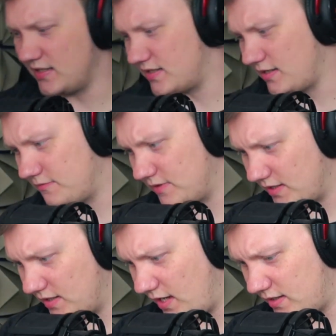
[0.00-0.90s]
and stuff
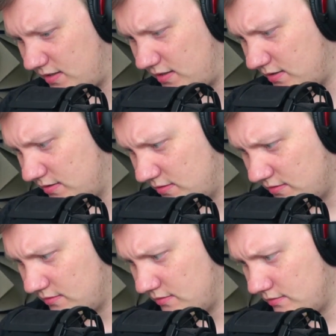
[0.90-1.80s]
like that.
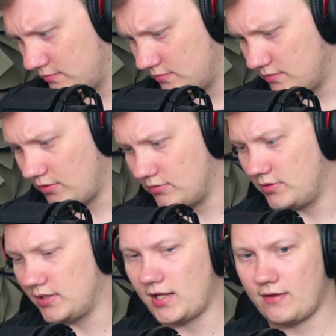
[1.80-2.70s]
Oh,
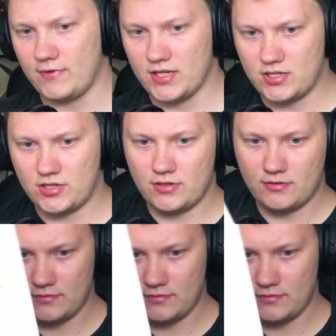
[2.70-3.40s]
look at that witch.